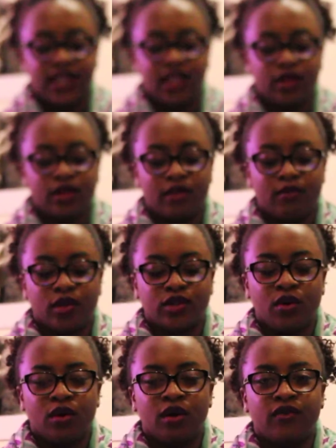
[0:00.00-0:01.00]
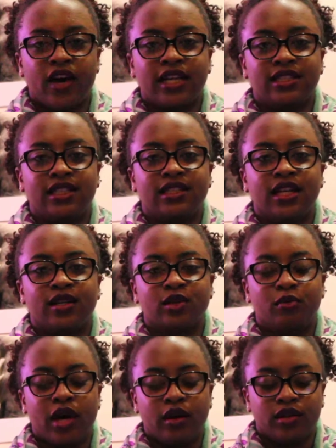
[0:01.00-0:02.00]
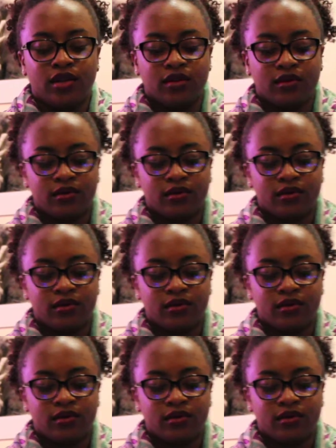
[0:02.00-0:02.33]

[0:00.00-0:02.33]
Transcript: they learn the most horrifying details about you.